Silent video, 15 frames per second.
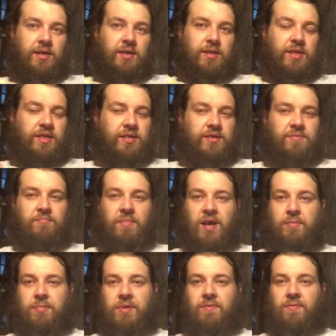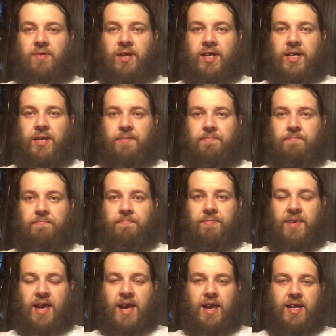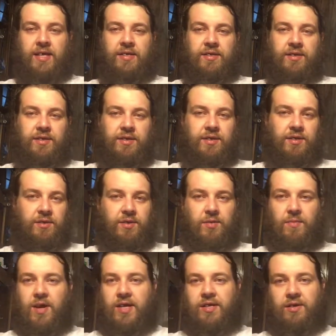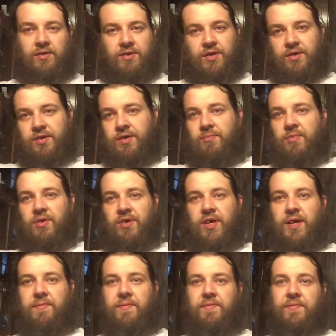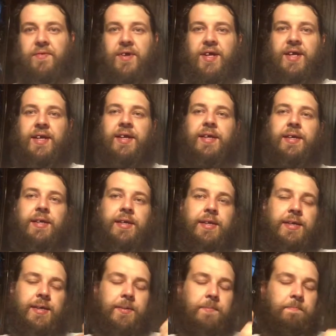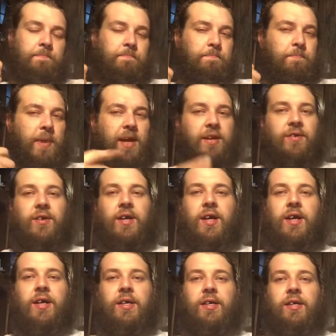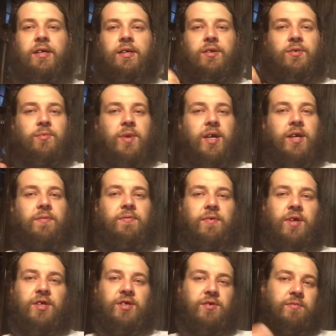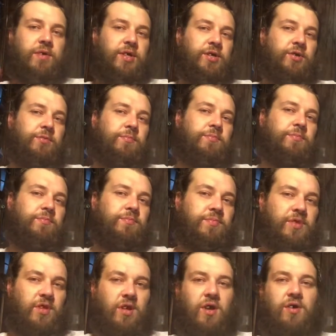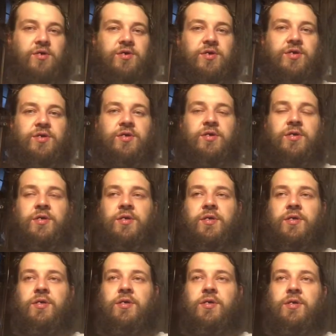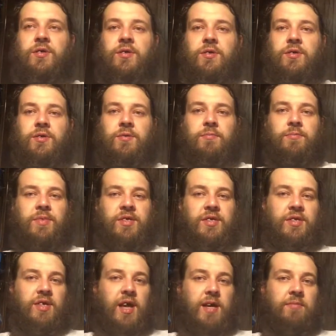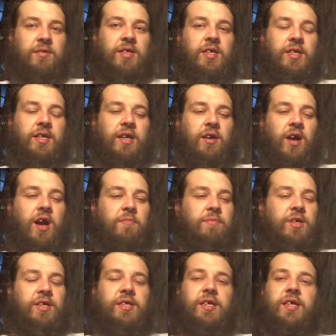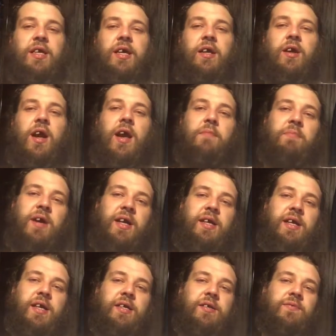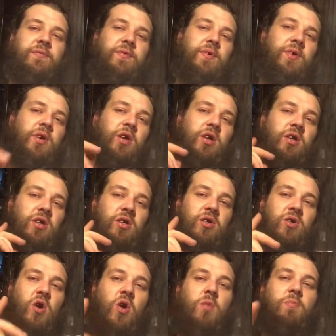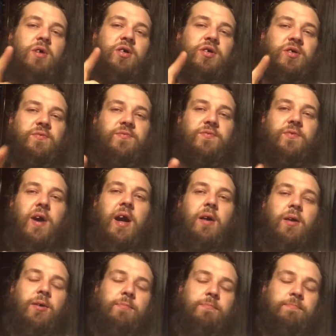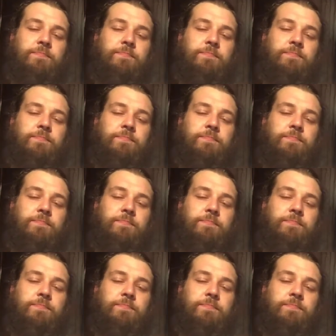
this might be free. Yes, you can watch it on YouTube all day for free. Patreon is a way for us to recoup the losses. Because I've been sitting here at my desk for almost a full hour.